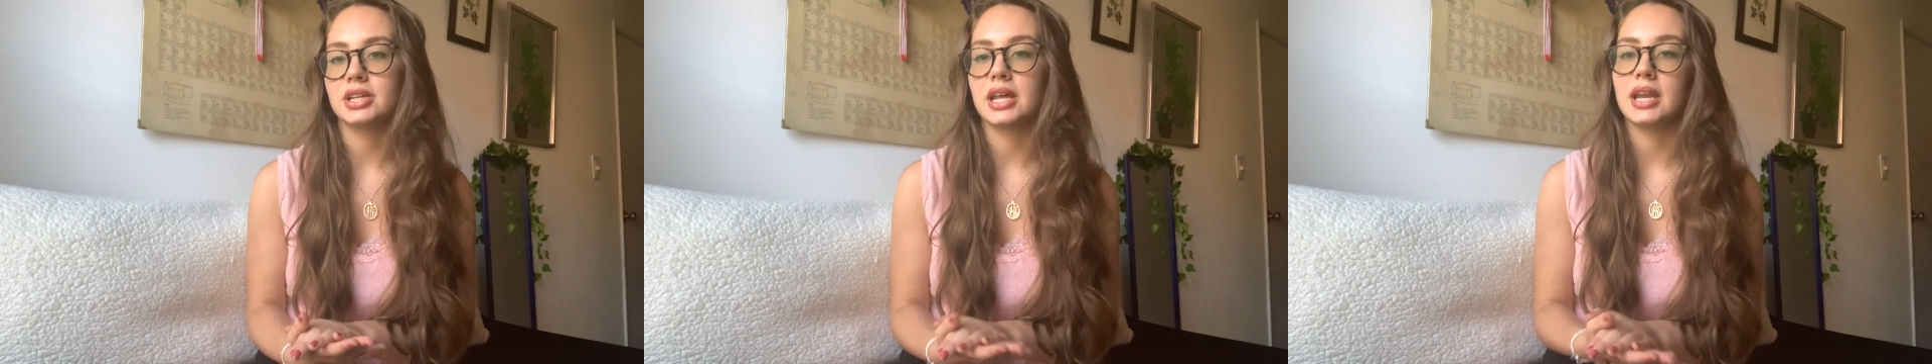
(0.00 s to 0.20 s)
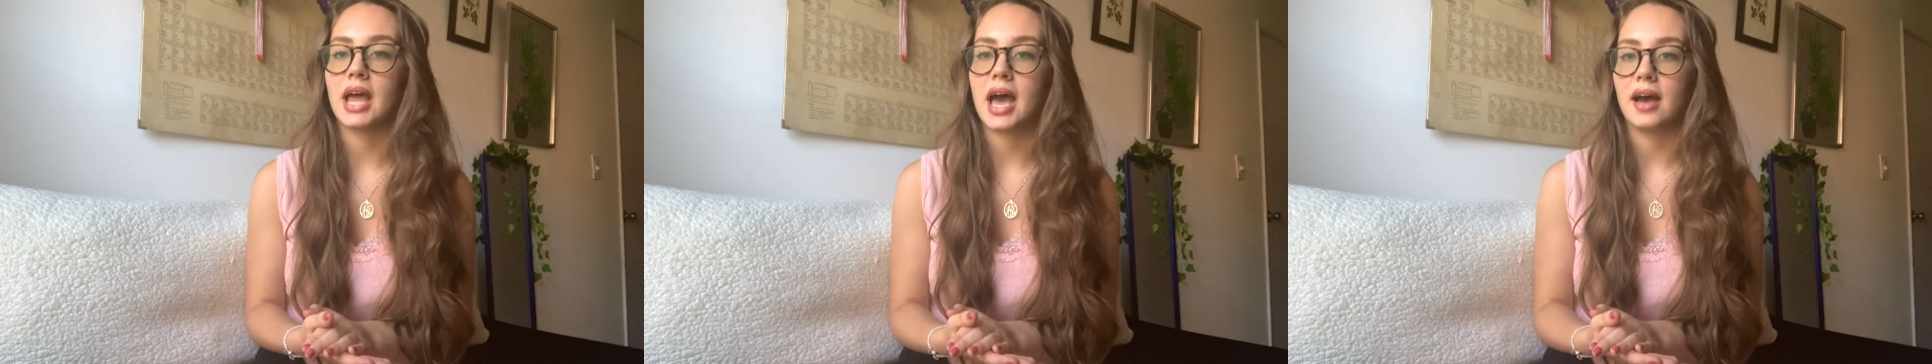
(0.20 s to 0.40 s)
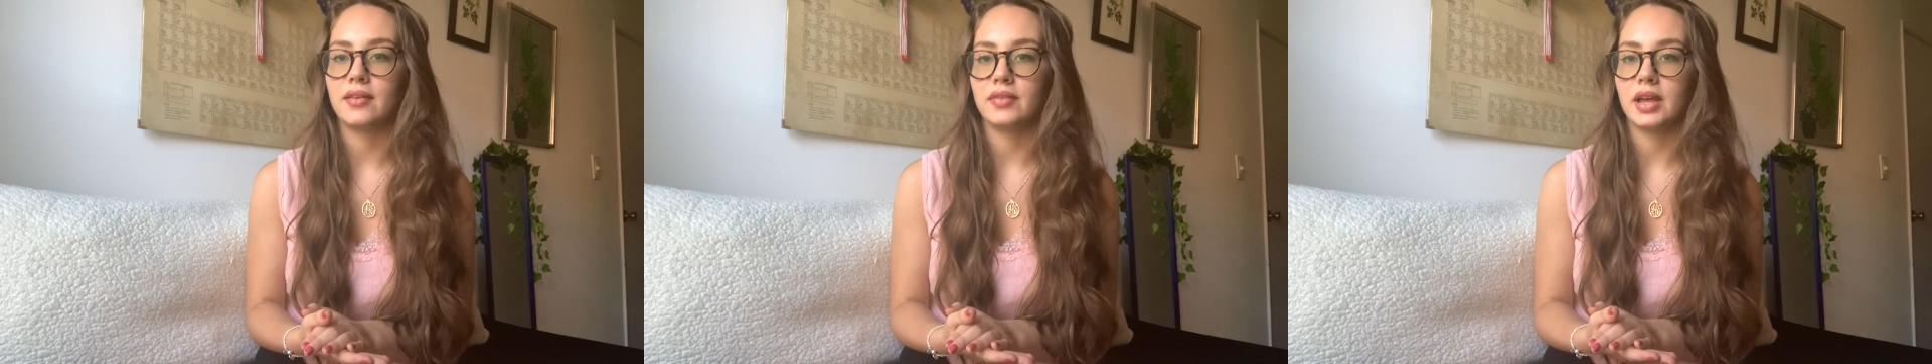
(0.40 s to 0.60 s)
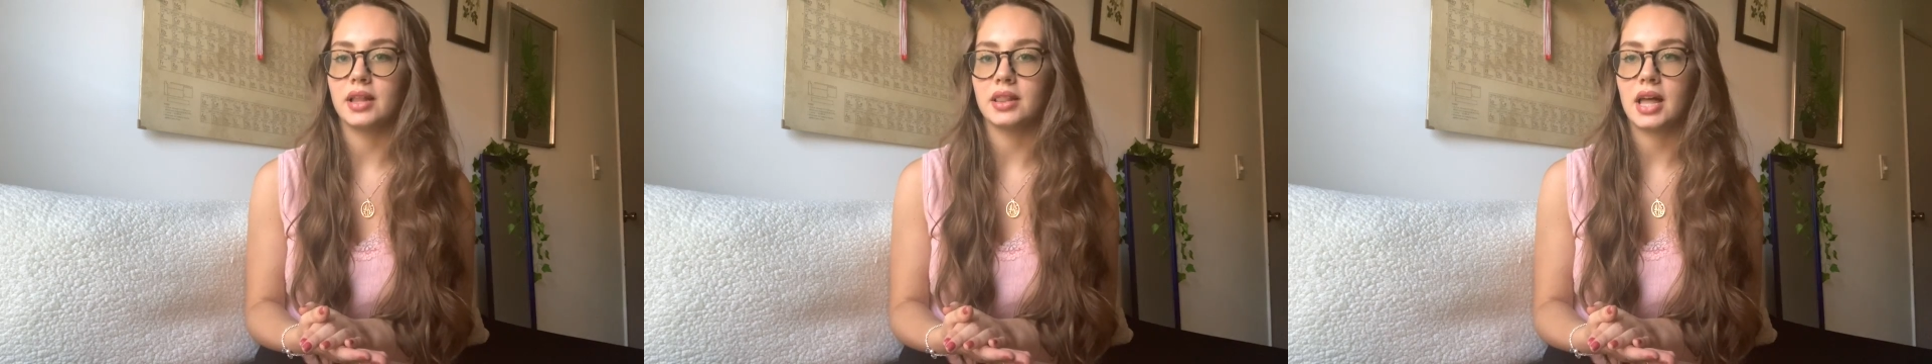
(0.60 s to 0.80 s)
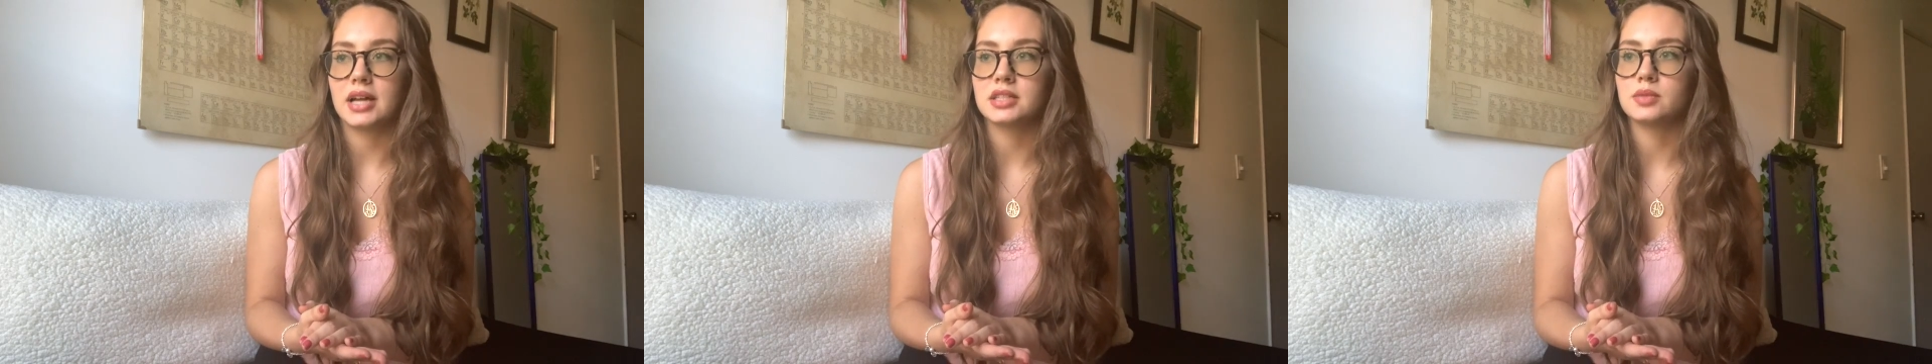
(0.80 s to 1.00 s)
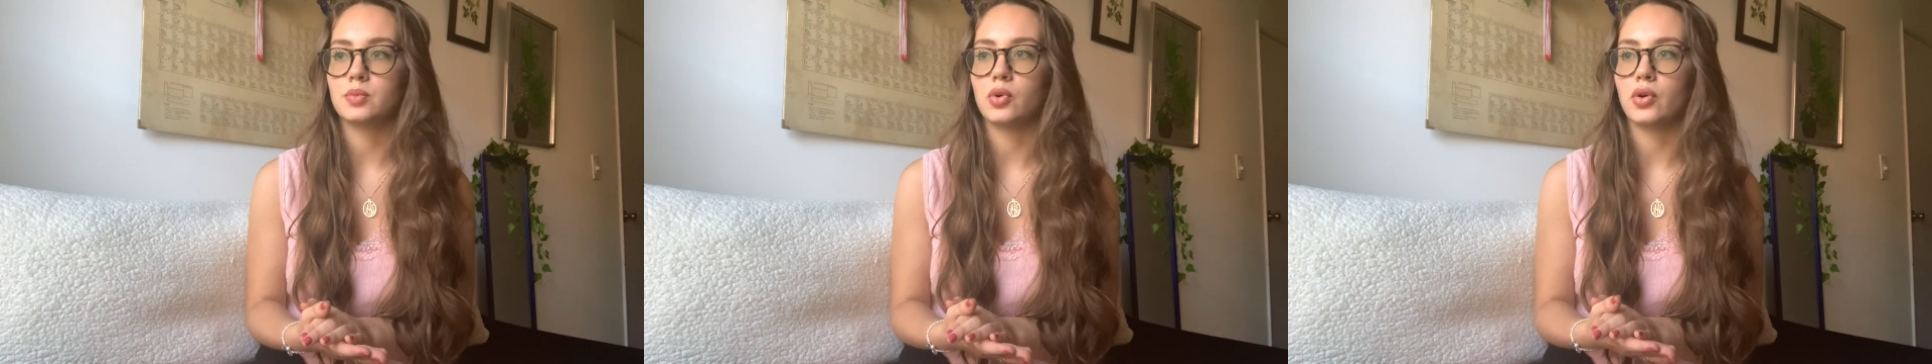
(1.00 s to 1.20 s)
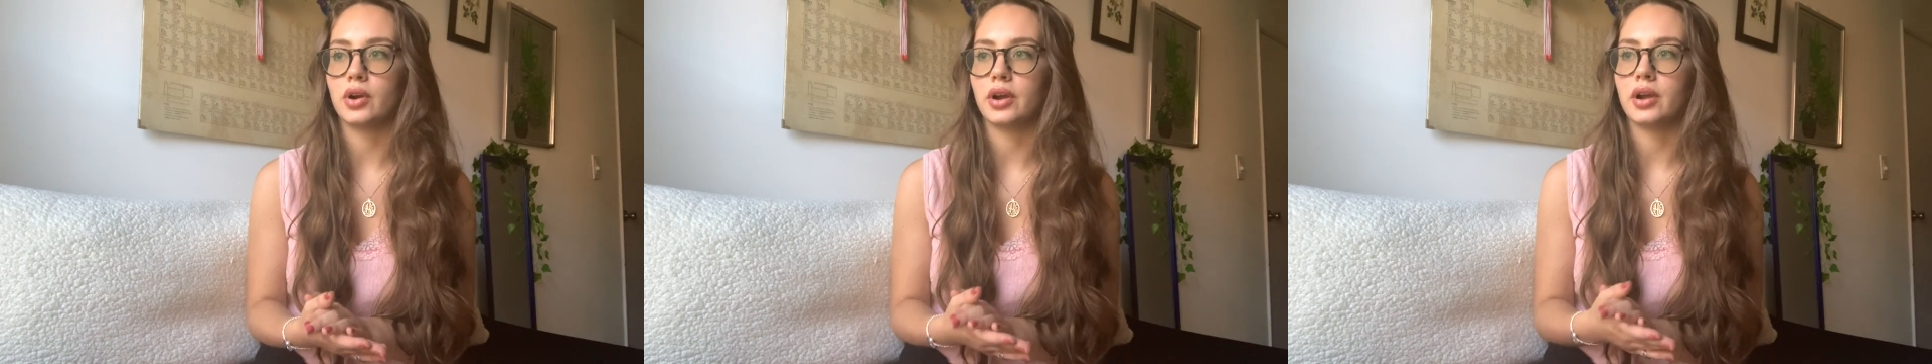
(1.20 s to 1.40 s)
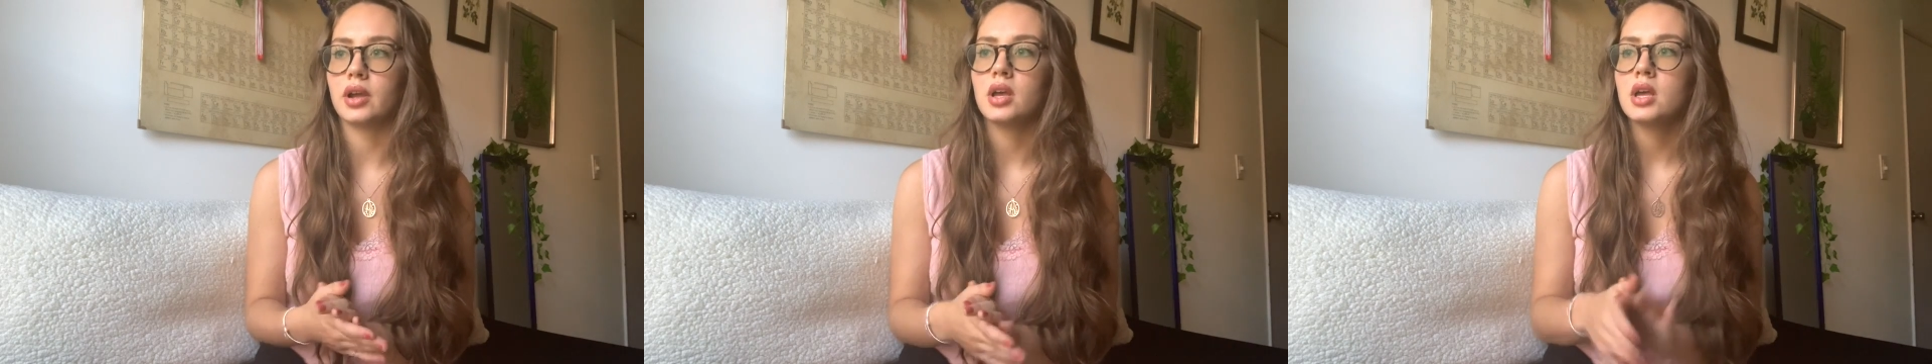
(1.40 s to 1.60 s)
and have a lot more